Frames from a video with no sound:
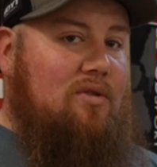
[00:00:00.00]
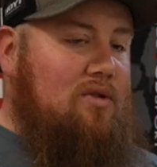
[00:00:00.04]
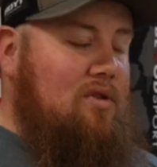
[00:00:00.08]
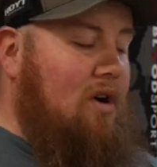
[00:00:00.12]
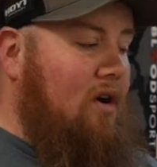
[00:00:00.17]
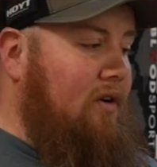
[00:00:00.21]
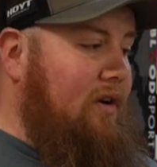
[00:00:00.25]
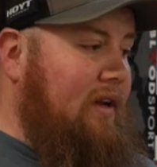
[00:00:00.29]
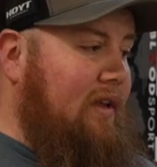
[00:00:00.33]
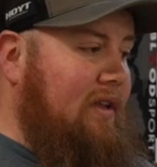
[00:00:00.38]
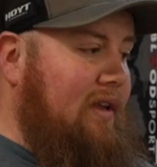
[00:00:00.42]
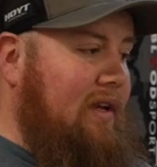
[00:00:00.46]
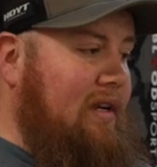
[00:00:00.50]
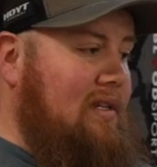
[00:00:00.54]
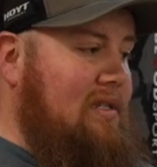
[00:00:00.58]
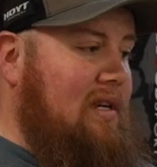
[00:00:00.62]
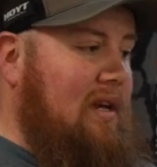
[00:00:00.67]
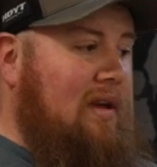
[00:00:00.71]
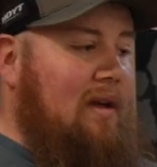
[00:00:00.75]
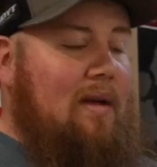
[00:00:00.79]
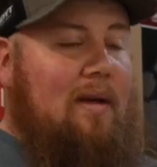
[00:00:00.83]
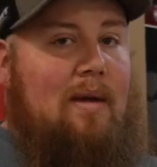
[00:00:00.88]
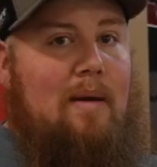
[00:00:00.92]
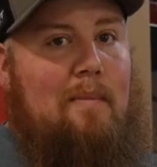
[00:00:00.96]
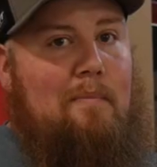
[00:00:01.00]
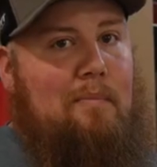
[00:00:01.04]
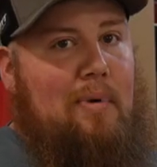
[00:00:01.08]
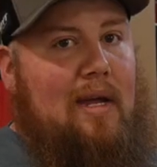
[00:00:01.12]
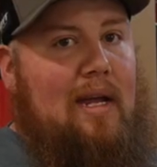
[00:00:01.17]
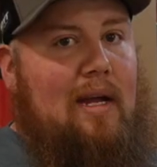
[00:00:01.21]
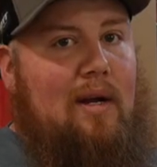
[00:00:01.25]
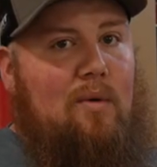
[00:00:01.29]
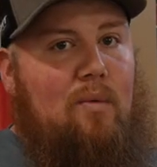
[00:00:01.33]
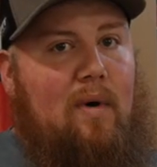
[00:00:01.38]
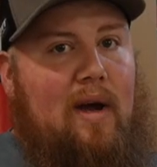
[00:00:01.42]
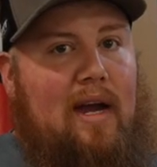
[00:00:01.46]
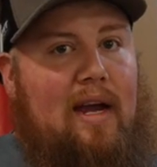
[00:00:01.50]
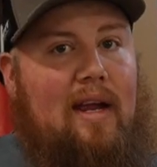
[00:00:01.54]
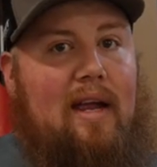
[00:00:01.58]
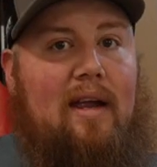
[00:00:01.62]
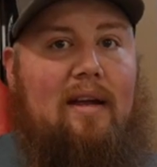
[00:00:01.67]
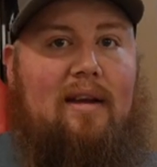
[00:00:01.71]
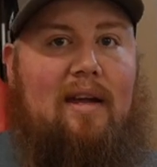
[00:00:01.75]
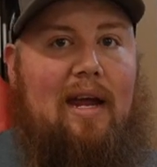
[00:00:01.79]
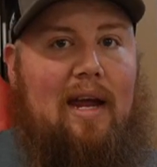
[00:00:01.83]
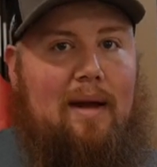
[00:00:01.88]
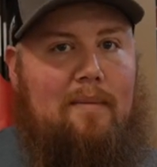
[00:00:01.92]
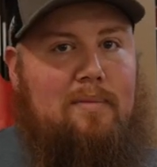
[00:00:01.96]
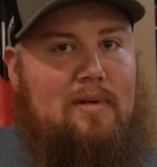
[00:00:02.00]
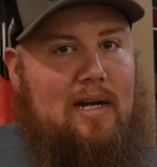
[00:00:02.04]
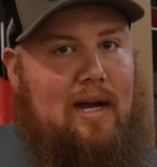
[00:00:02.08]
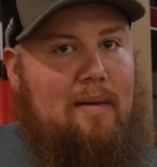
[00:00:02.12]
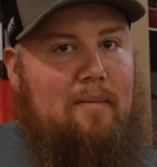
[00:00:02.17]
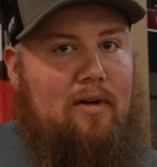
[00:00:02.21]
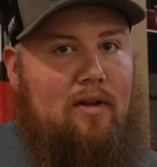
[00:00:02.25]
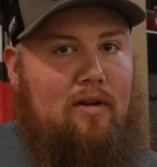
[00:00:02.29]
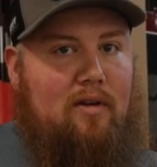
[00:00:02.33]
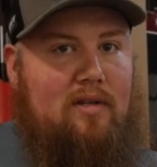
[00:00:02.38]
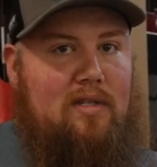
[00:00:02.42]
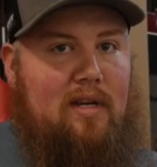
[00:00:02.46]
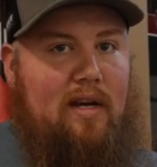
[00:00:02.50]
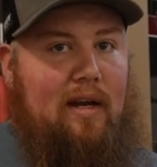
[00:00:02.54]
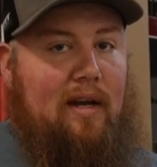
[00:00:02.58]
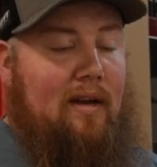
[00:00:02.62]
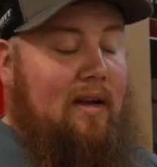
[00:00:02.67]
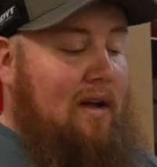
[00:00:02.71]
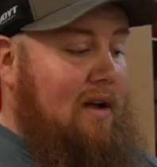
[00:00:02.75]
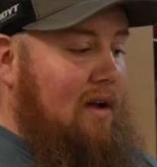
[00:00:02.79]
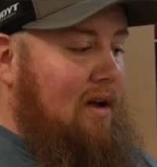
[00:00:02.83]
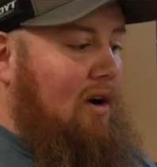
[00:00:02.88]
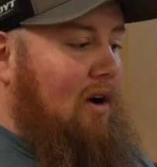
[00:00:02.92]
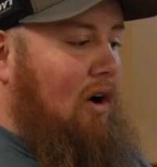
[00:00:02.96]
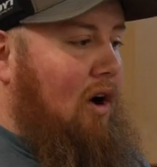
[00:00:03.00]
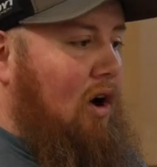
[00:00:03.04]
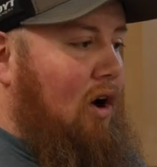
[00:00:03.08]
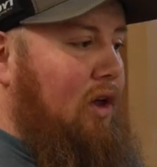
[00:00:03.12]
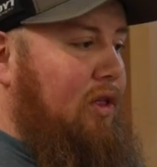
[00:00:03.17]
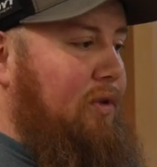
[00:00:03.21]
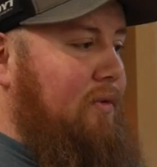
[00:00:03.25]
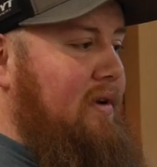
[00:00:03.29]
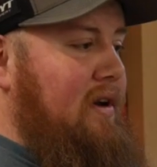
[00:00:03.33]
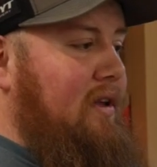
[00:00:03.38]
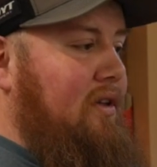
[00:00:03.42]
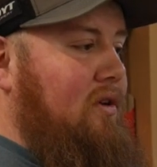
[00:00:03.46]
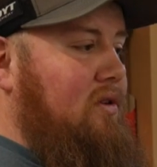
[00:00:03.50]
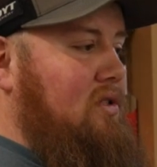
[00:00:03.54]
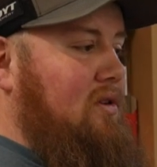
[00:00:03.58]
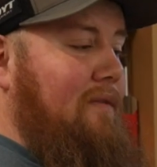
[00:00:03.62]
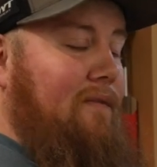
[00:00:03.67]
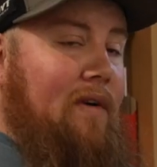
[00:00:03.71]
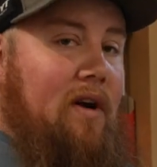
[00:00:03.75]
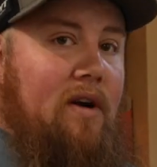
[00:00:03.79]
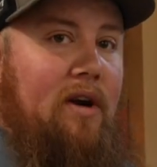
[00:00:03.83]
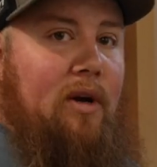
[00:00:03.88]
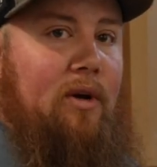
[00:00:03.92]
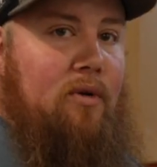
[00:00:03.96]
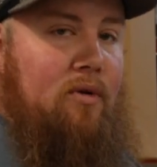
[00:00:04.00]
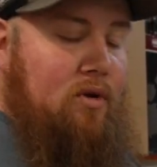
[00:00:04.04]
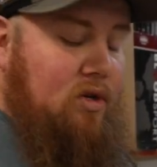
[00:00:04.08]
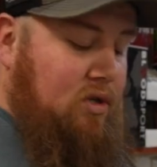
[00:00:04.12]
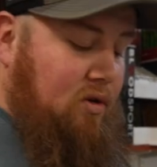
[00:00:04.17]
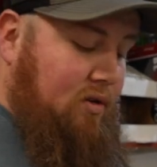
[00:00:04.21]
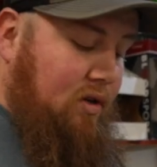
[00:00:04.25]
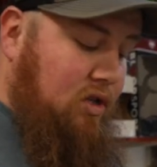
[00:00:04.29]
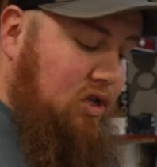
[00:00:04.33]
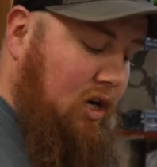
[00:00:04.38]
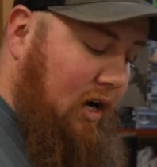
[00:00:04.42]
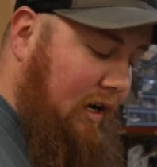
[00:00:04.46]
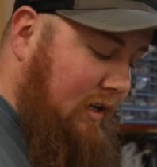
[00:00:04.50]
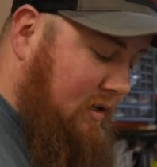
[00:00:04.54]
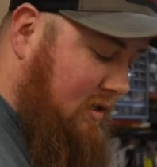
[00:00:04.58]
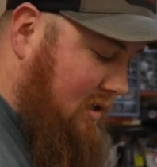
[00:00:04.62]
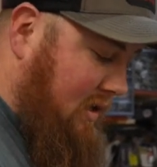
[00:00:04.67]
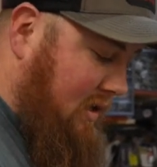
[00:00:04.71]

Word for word: draw length is, peak weight, and cam timing looks like. All three of those are very crucial to John's